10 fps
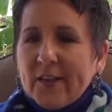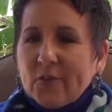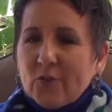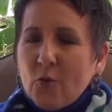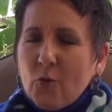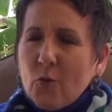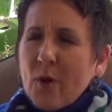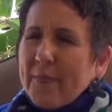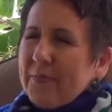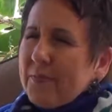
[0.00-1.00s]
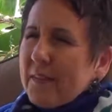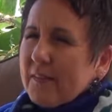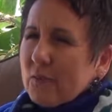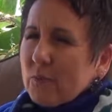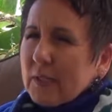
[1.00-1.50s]
So what
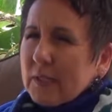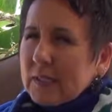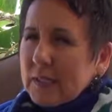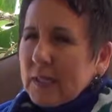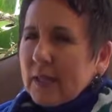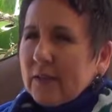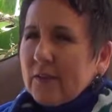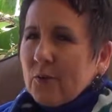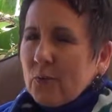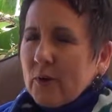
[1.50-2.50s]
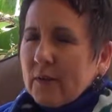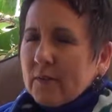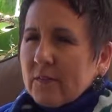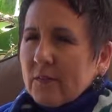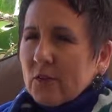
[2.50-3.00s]
this really did
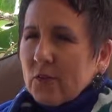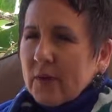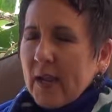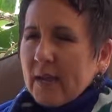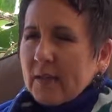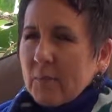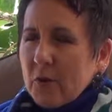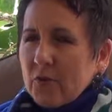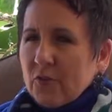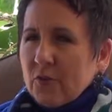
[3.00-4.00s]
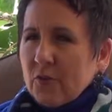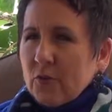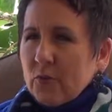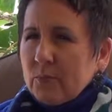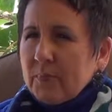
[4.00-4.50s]
was create a person
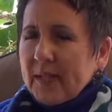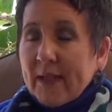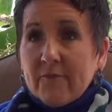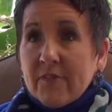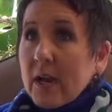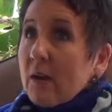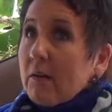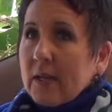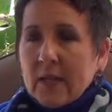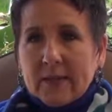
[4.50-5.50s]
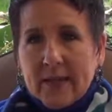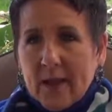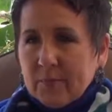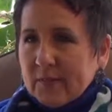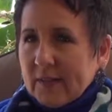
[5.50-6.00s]
who became very
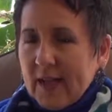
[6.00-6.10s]
adept